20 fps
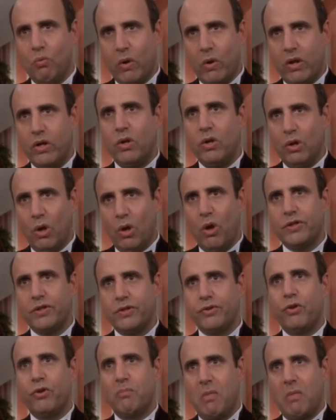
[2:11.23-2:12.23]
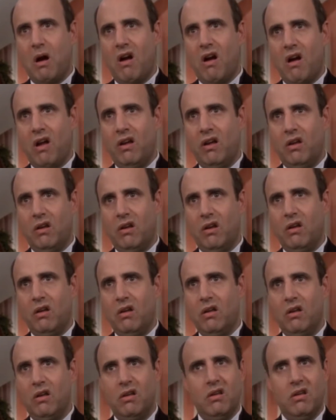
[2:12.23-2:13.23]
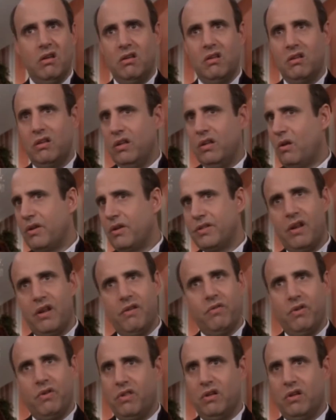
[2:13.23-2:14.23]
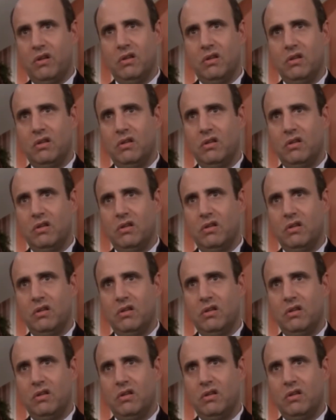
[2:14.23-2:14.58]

When you lost your mind, you lost everything.